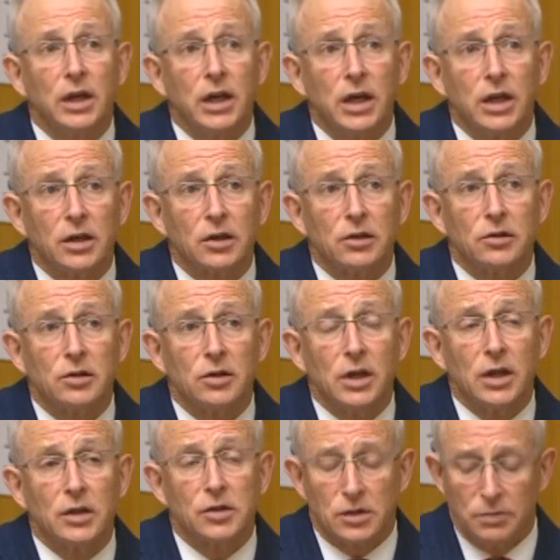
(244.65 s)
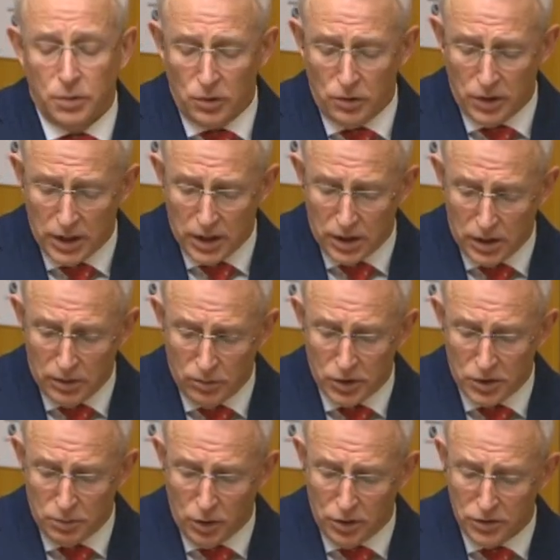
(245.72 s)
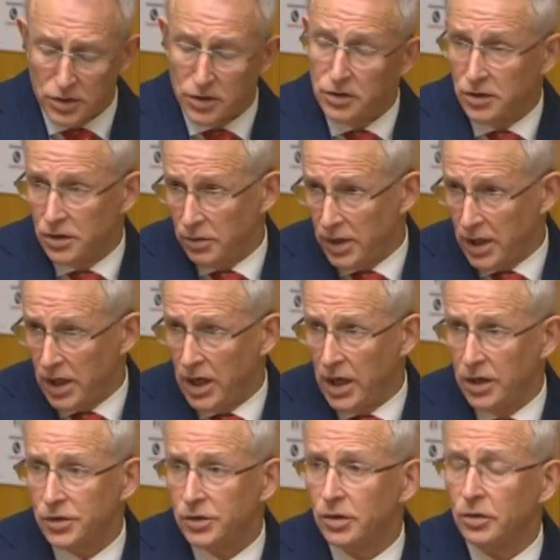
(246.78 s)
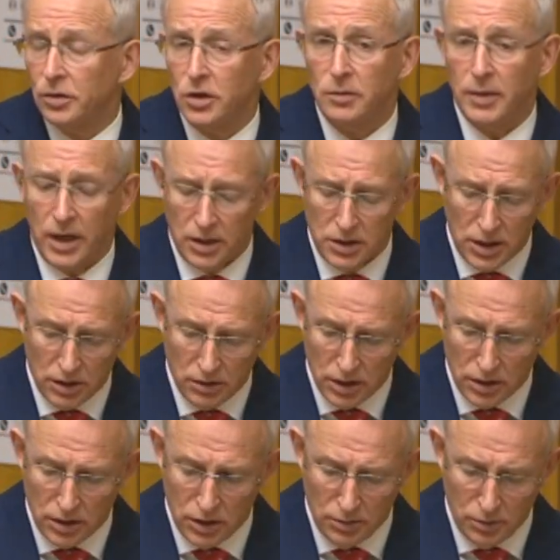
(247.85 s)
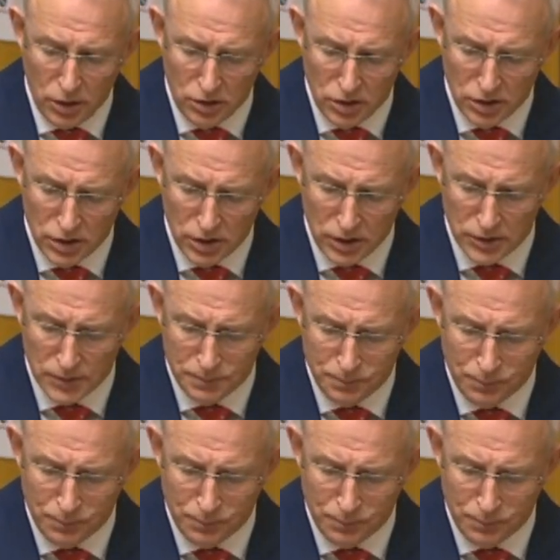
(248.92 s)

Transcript: in supporting responses to international humanitarian emergencies.